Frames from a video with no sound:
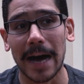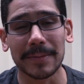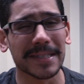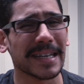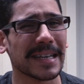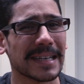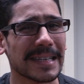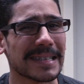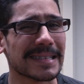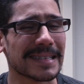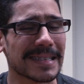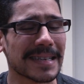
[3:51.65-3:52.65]
I would say
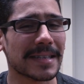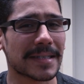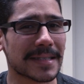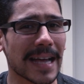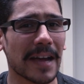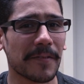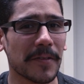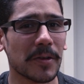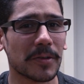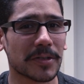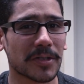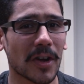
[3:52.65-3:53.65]
it's time for
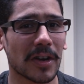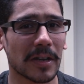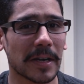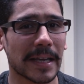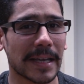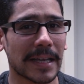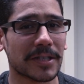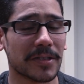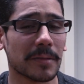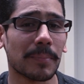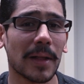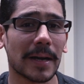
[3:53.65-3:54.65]
you to start looking into
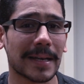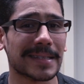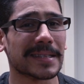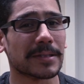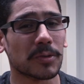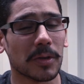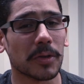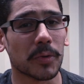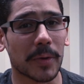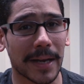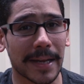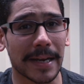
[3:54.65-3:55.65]
the plugins and do a
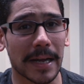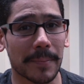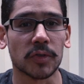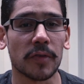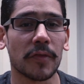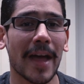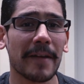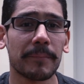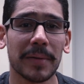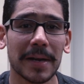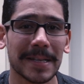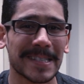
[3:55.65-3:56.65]
little cleanup. So if you have
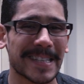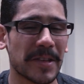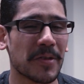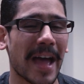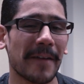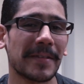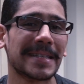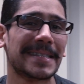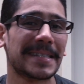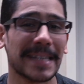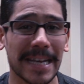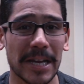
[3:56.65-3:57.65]
plugins that you haven't
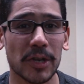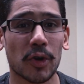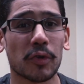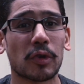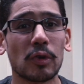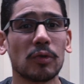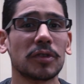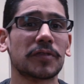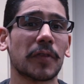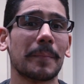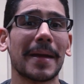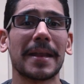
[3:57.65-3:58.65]
seen or
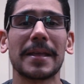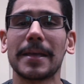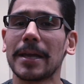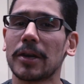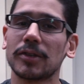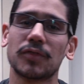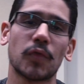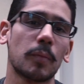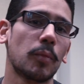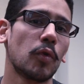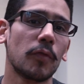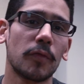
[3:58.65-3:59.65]
used for many years,
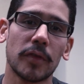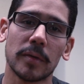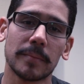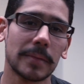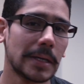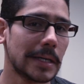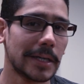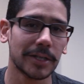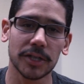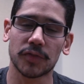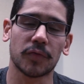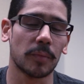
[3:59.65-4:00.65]
remove them.
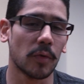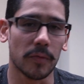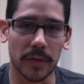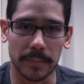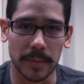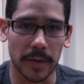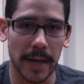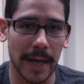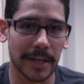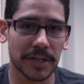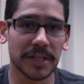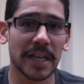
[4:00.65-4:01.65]
Just remove them,
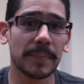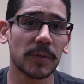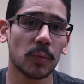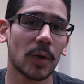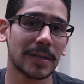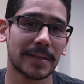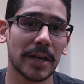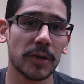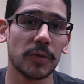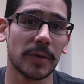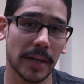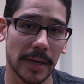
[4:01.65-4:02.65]
okay? Just keep the ones that
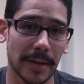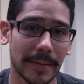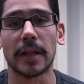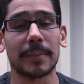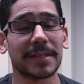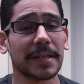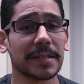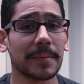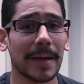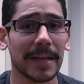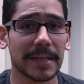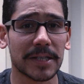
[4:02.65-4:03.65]
you need. Number six on my
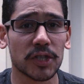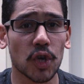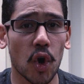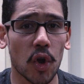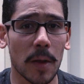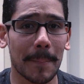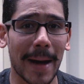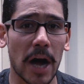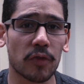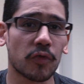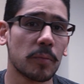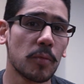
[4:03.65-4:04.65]
list is all
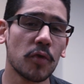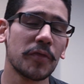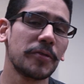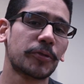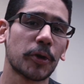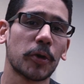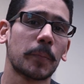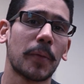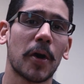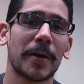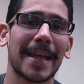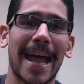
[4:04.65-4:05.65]
about removing
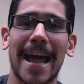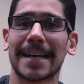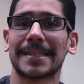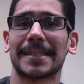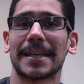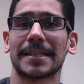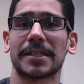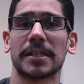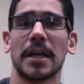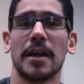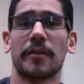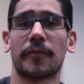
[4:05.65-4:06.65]
third-party access
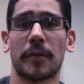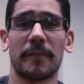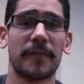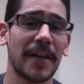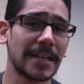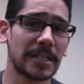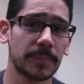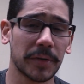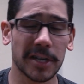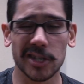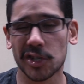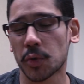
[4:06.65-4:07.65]
from
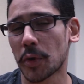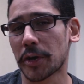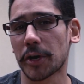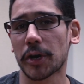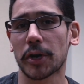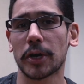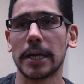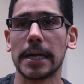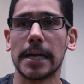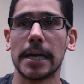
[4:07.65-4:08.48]
Facebook, Twitter,